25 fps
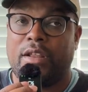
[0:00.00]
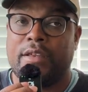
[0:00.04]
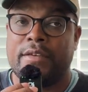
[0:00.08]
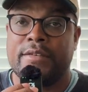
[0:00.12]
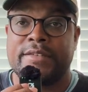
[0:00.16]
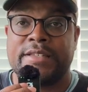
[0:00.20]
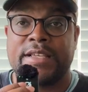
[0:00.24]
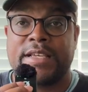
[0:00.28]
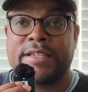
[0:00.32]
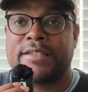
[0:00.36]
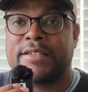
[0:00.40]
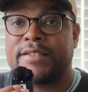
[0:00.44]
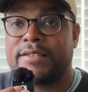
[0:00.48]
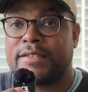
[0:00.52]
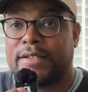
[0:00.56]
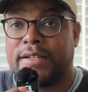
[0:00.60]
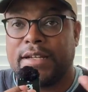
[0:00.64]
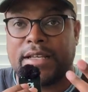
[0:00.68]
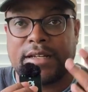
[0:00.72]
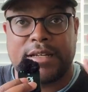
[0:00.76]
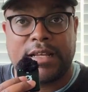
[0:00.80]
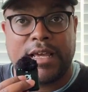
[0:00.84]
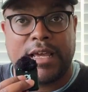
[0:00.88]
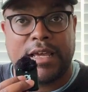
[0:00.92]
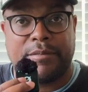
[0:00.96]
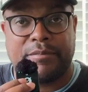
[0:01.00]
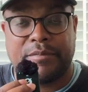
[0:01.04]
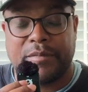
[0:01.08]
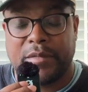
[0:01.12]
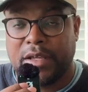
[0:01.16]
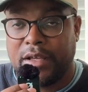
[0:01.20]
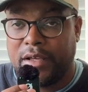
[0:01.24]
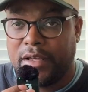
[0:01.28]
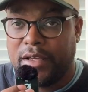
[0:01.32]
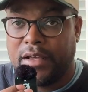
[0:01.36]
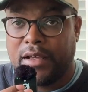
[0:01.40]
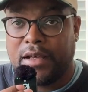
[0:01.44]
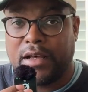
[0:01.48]
Six is a nickname
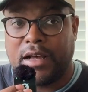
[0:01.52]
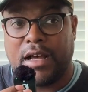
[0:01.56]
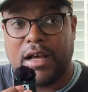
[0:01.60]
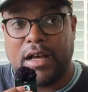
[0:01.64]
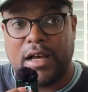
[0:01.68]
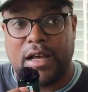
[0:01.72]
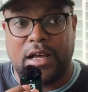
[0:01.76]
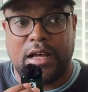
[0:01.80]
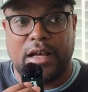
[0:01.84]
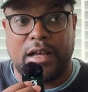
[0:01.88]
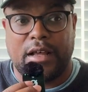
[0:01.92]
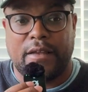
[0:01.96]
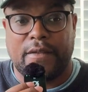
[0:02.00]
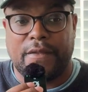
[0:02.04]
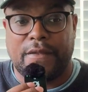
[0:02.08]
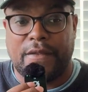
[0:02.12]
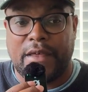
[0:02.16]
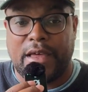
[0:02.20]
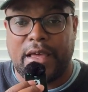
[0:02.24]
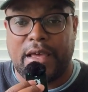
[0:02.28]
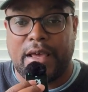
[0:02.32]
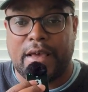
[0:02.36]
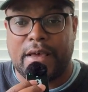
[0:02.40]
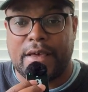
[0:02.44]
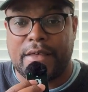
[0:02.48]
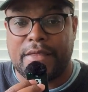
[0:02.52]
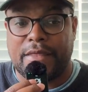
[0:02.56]
that